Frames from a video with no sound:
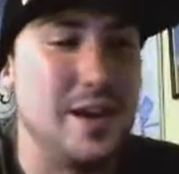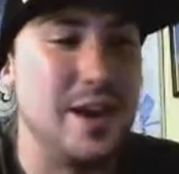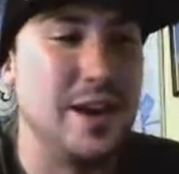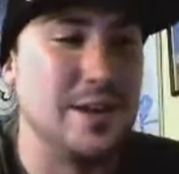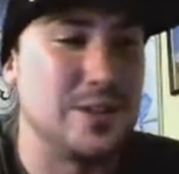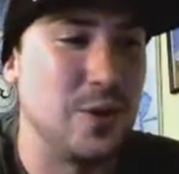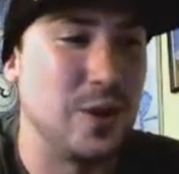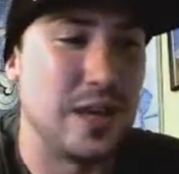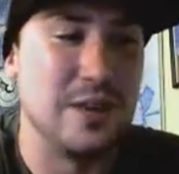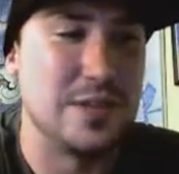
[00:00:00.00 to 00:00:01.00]
And so
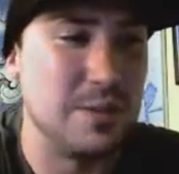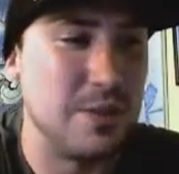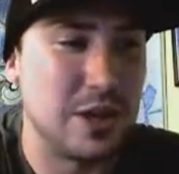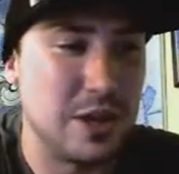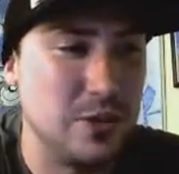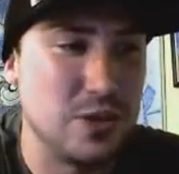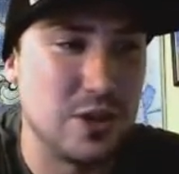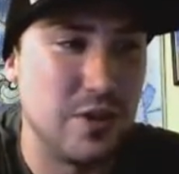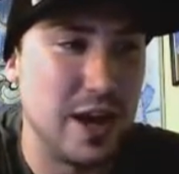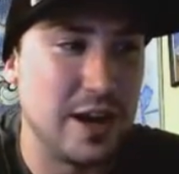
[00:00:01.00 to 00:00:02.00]
it gives him a huge
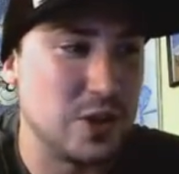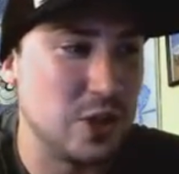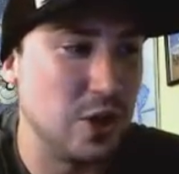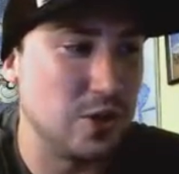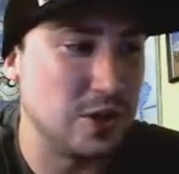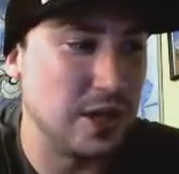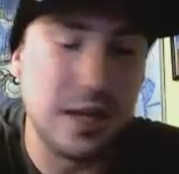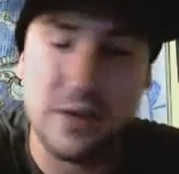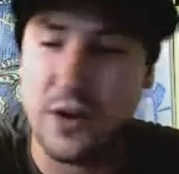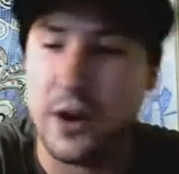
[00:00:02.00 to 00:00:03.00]
advantage, to
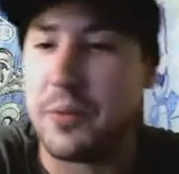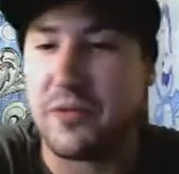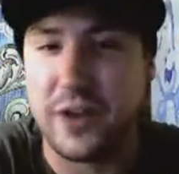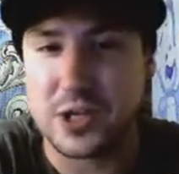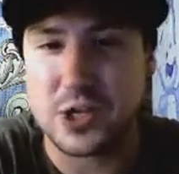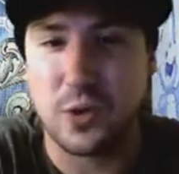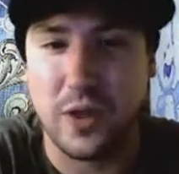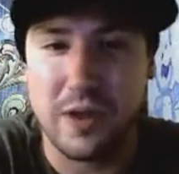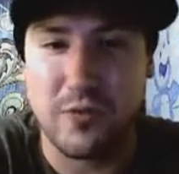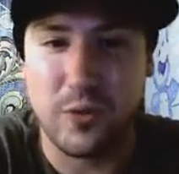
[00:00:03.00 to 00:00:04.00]
even on a professional
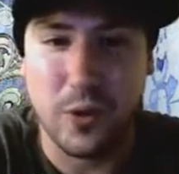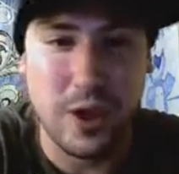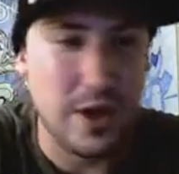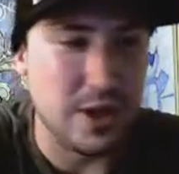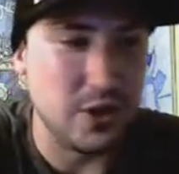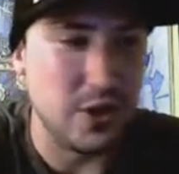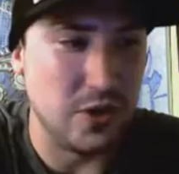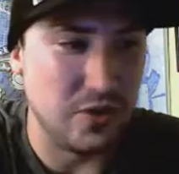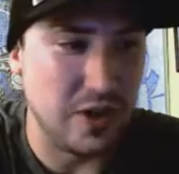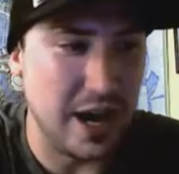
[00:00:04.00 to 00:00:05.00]
level.
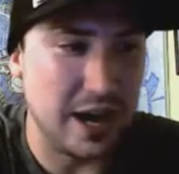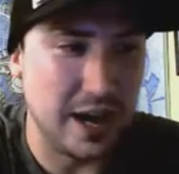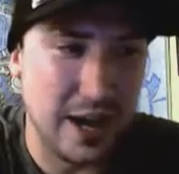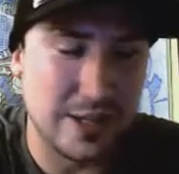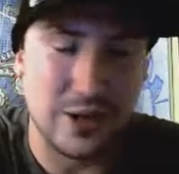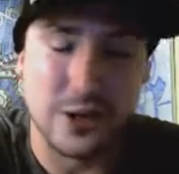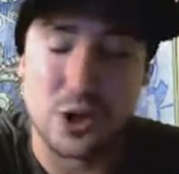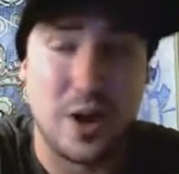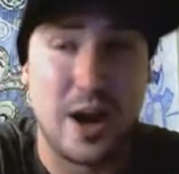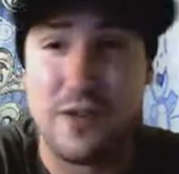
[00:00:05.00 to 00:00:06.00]
You've got guys that are
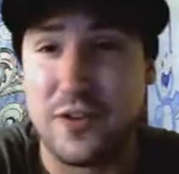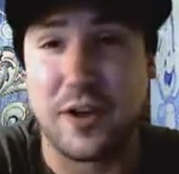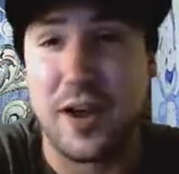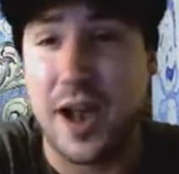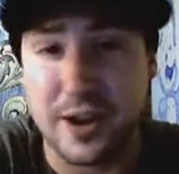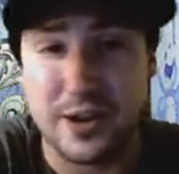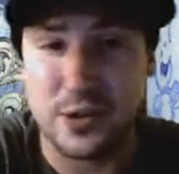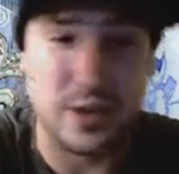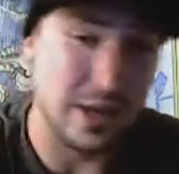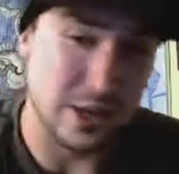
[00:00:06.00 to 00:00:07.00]
trying to figure out how to do
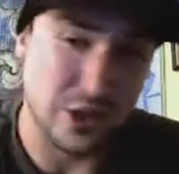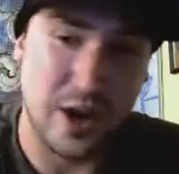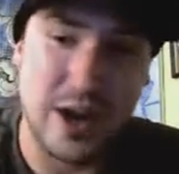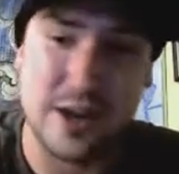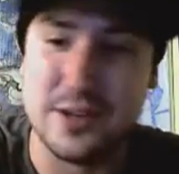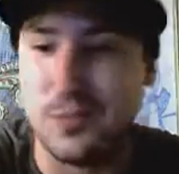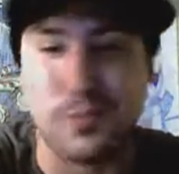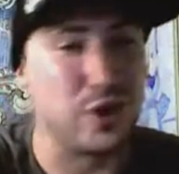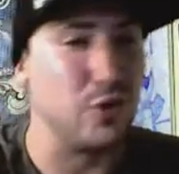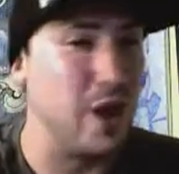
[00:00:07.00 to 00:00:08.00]
things, trying to
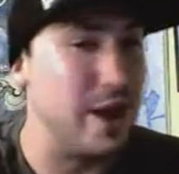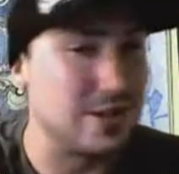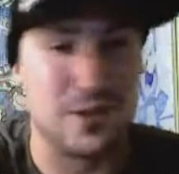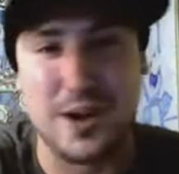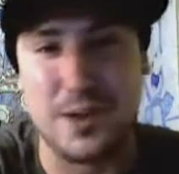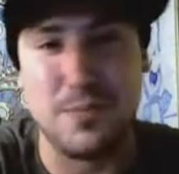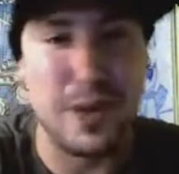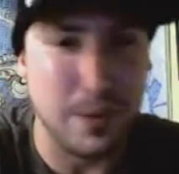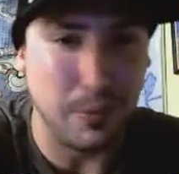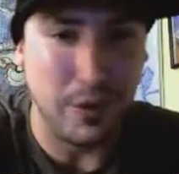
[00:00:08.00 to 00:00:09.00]
progress, trying to
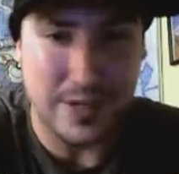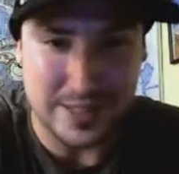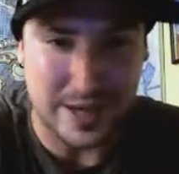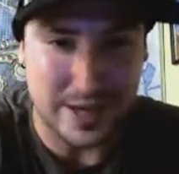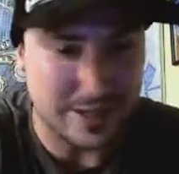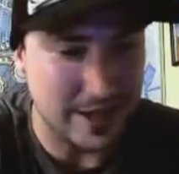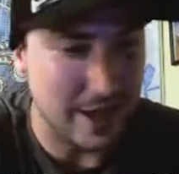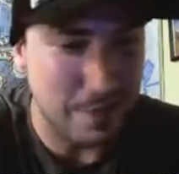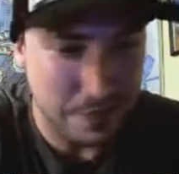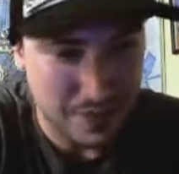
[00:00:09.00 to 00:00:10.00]
be at a place
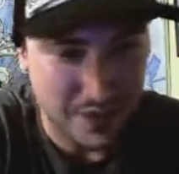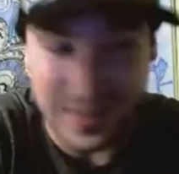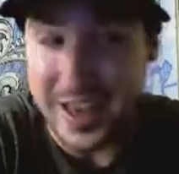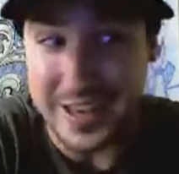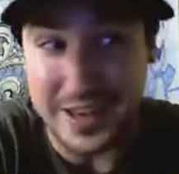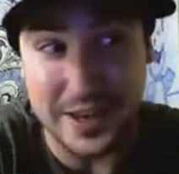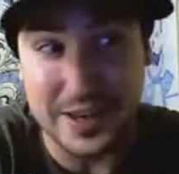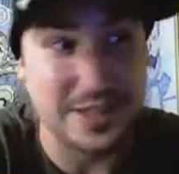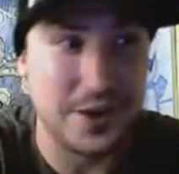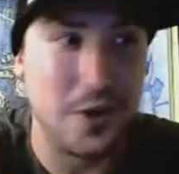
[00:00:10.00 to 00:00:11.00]
that he
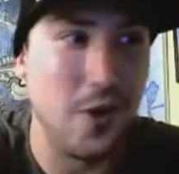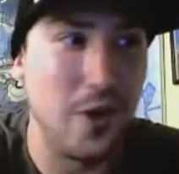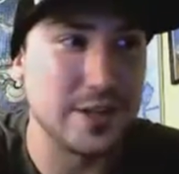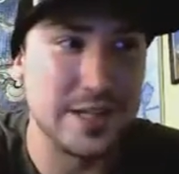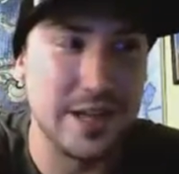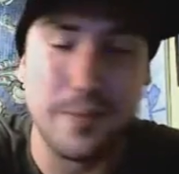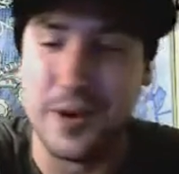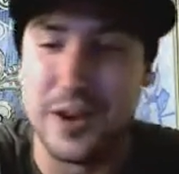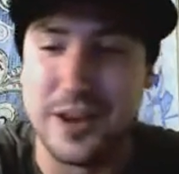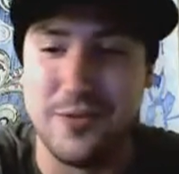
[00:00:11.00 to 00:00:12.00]
is, in all honesty. I
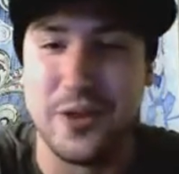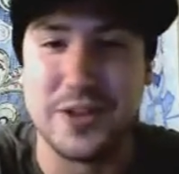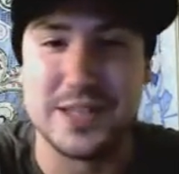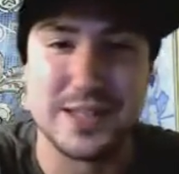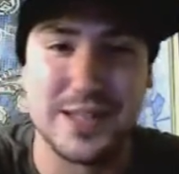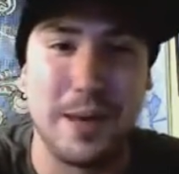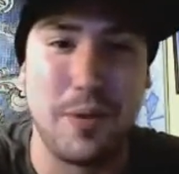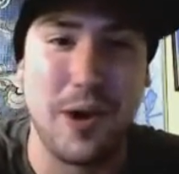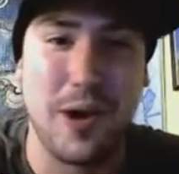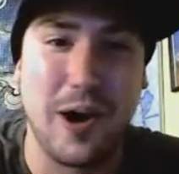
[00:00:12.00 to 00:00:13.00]
mean, he really sets that
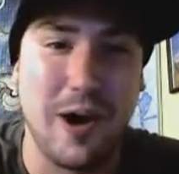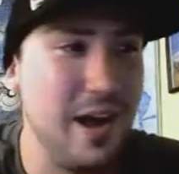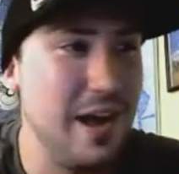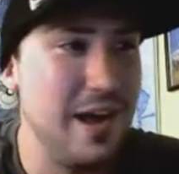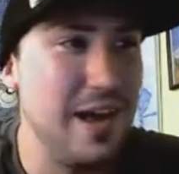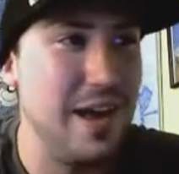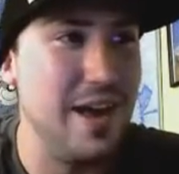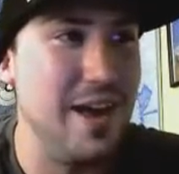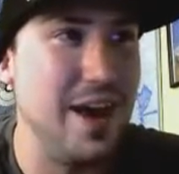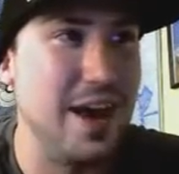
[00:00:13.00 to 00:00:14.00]
bar.
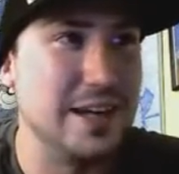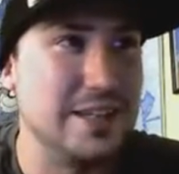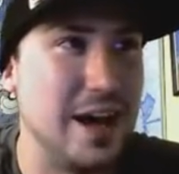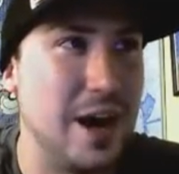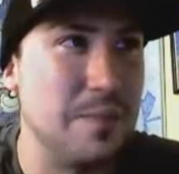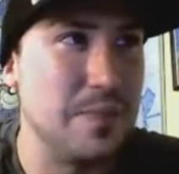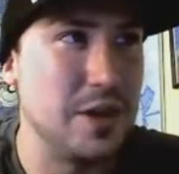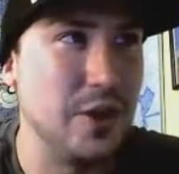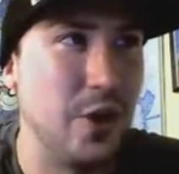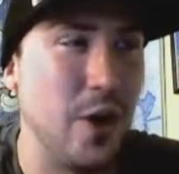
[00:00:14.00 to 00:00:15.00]
And,
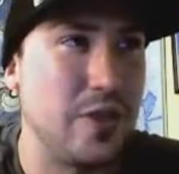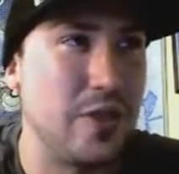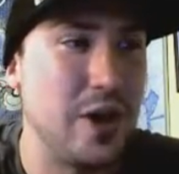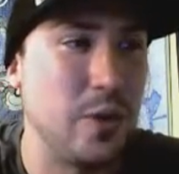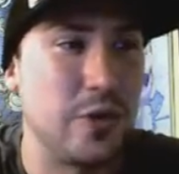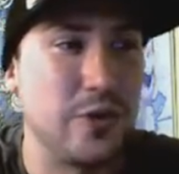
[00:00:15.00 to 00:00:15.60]
I think what